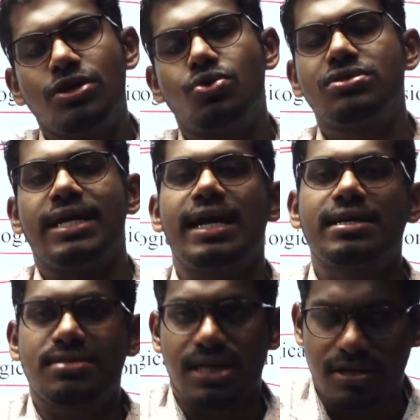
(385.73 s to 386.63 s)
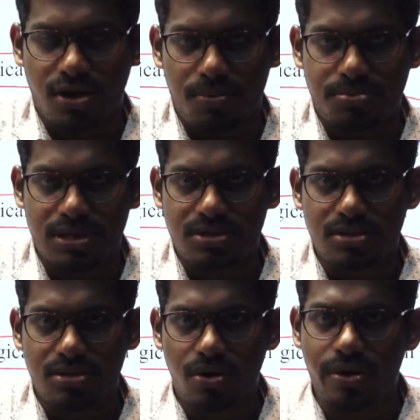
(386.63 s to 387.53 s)
to select certain options.
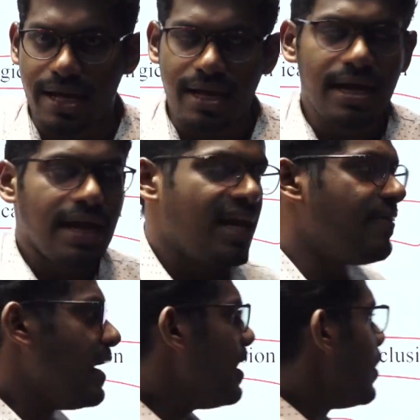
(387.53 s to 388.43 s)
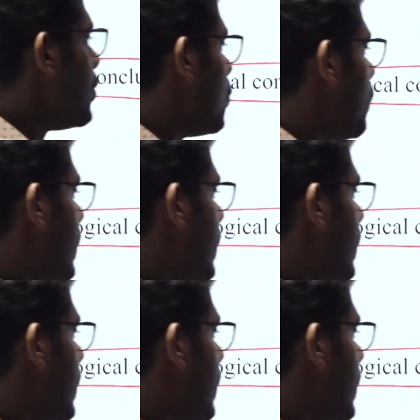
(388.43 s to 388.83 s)
Okay. Anyway, you